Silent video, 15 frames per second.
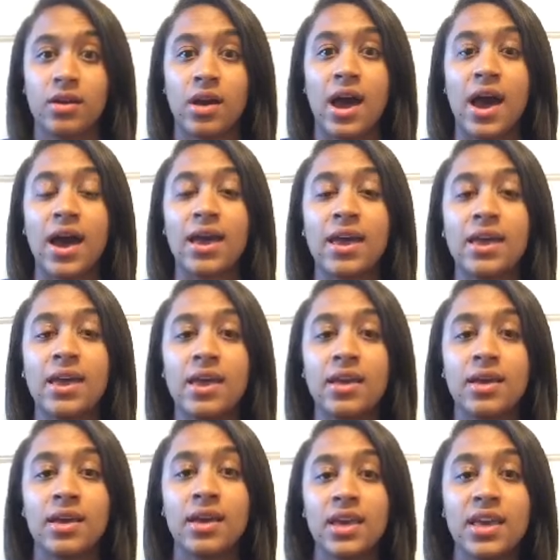I
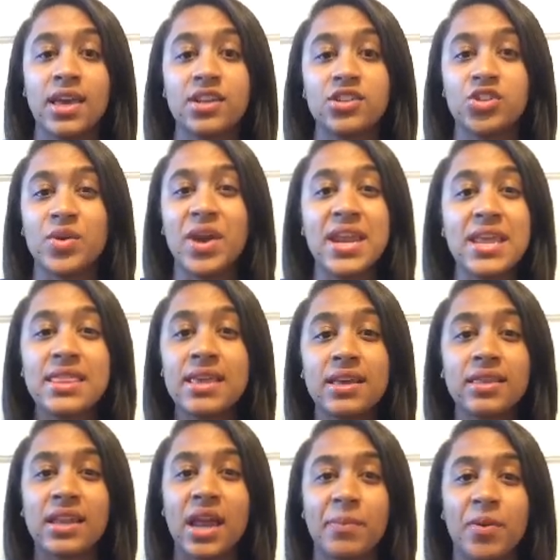can do anything
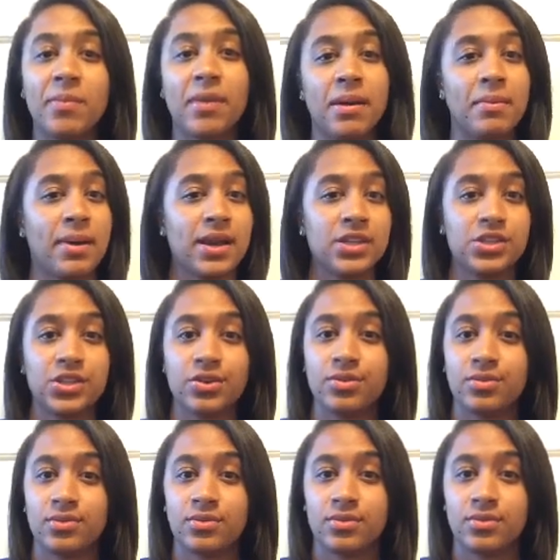that I put my mind to.
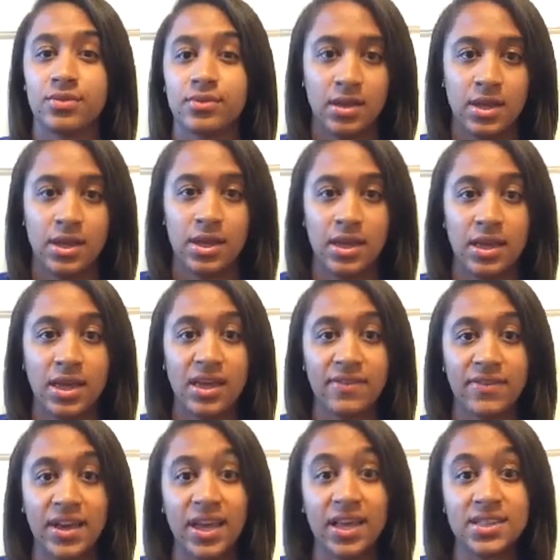If
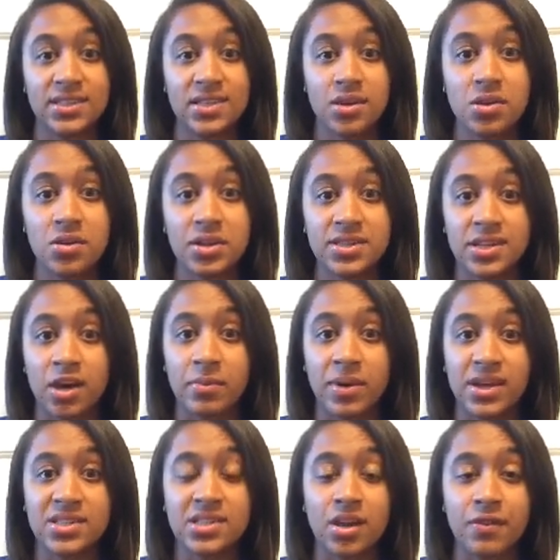I continue to tell
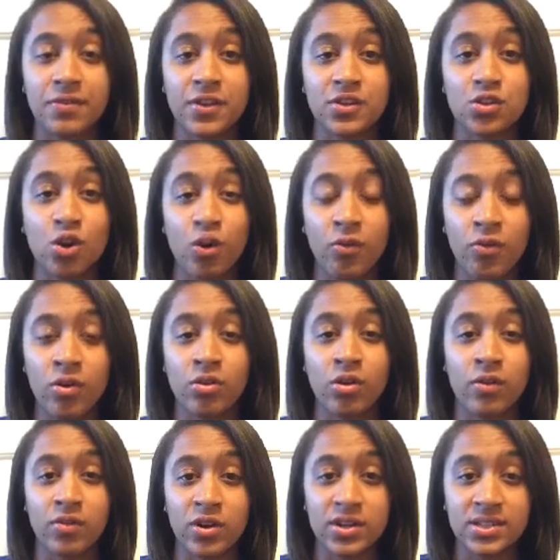myself this over and
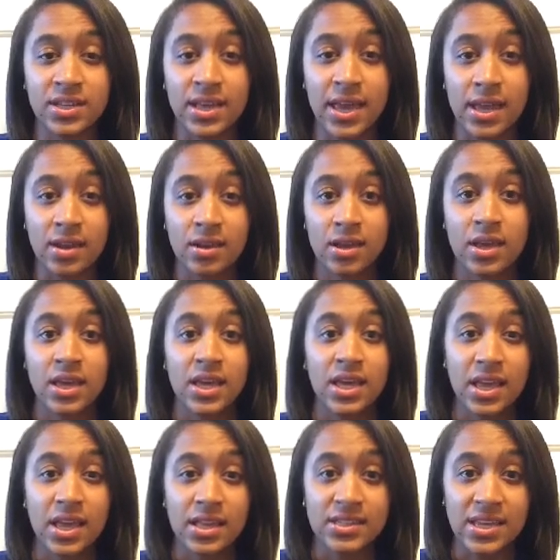over again,
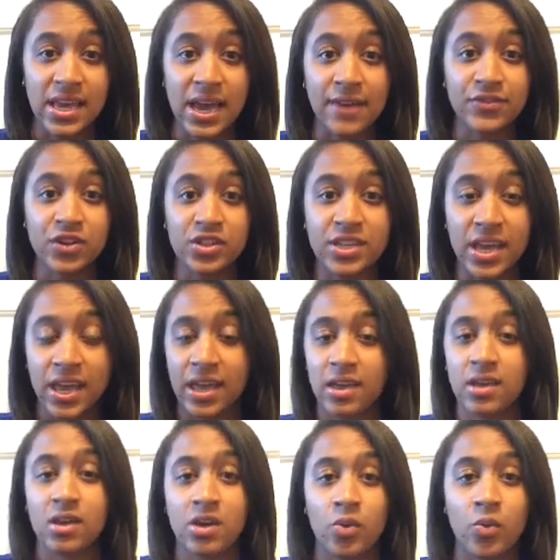day after day,
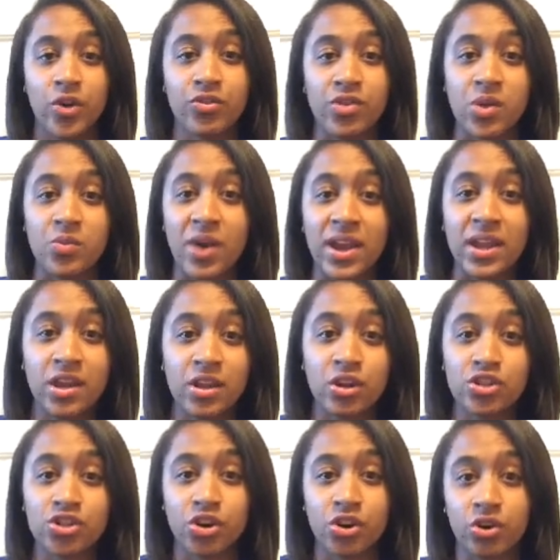whether I write it in a
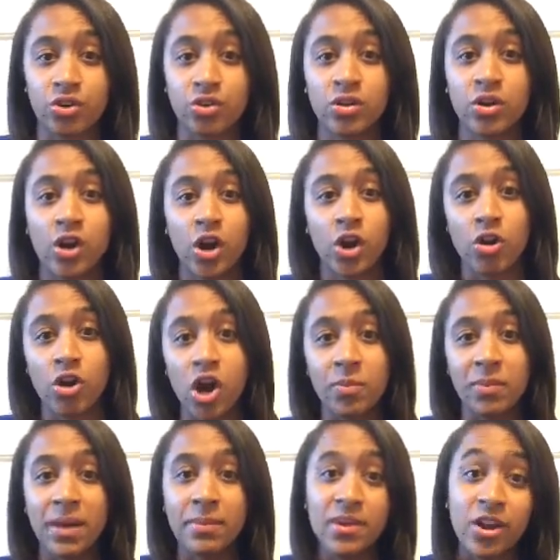journal or on
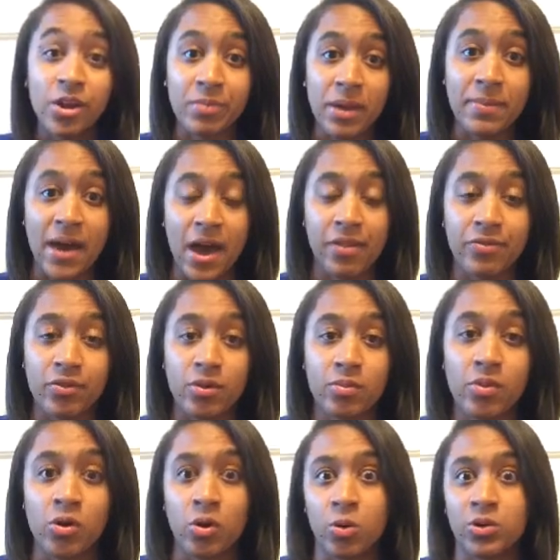my mirror in my bathroom,
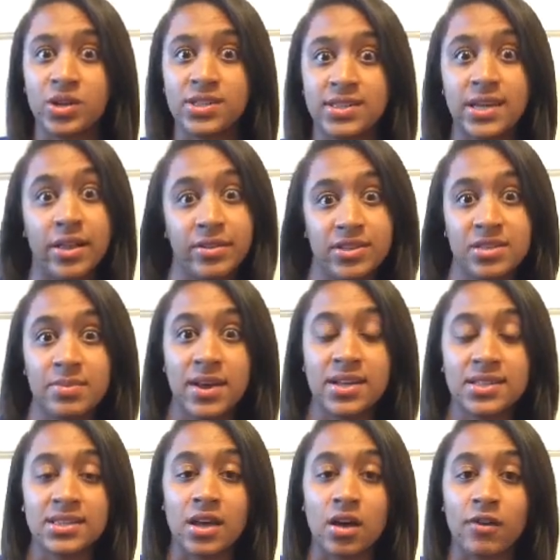or just tell it to
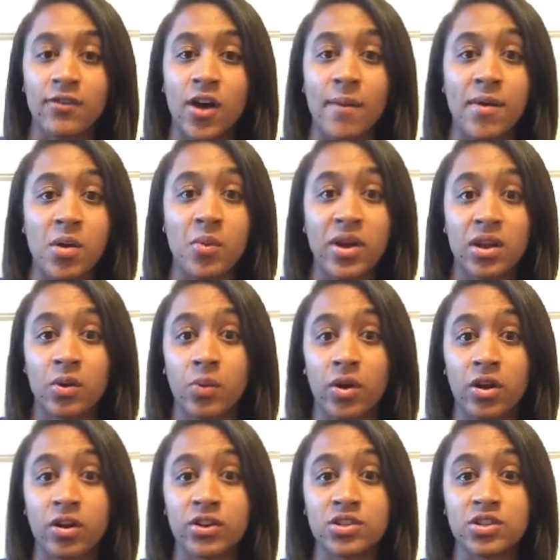myself on my way to
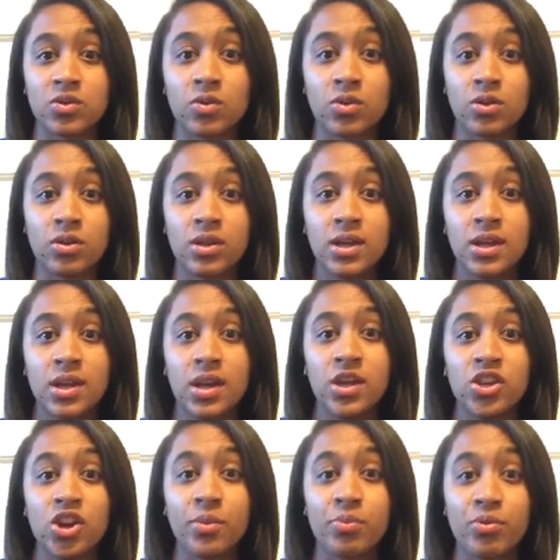work or school,
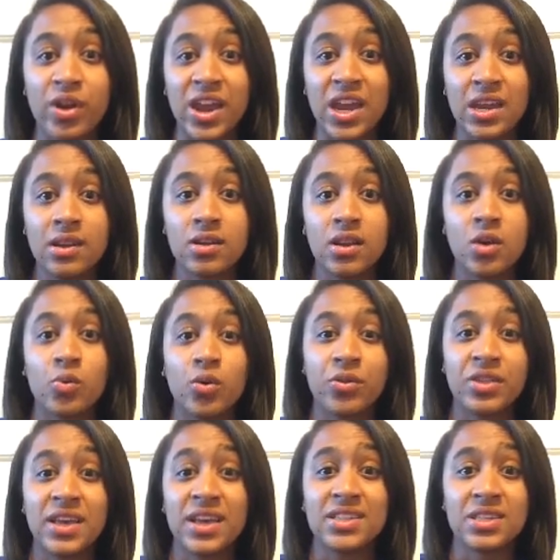your brain will
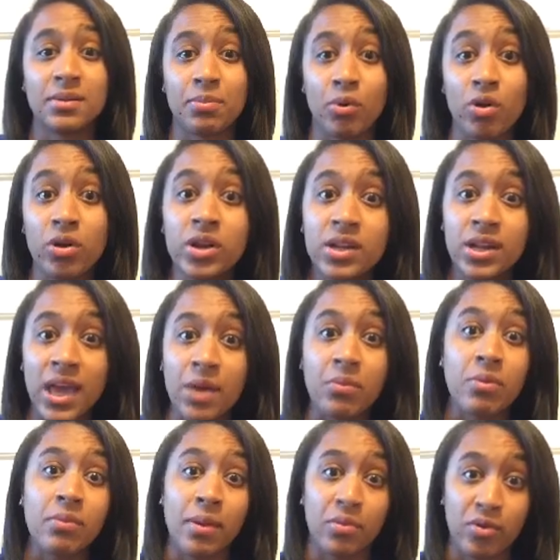think it's important and
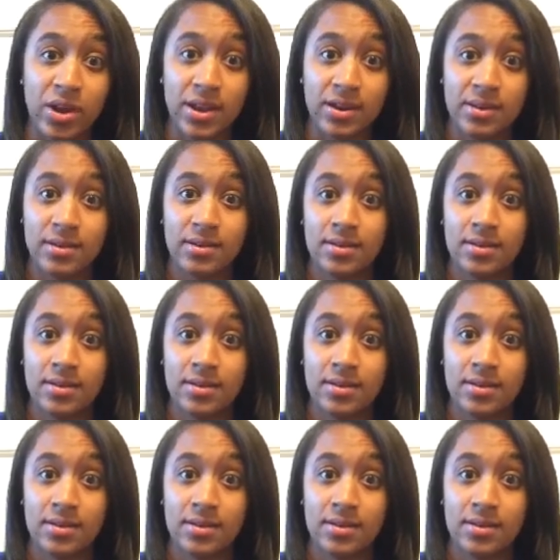remember it.